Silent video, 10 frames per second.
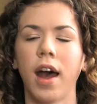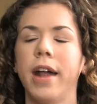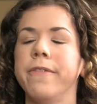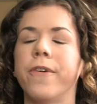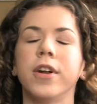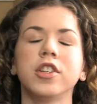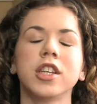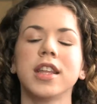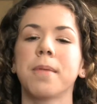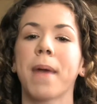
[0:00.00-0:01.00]

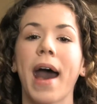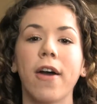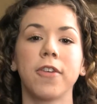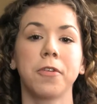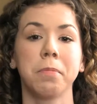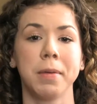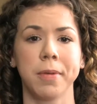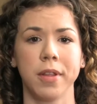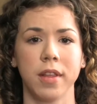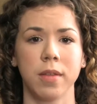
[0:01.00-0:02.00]
Unfortunately, the powerful
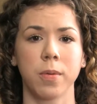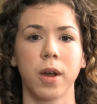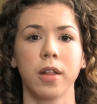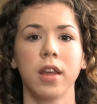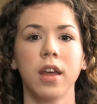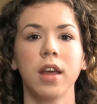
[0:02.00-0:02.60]
people in this world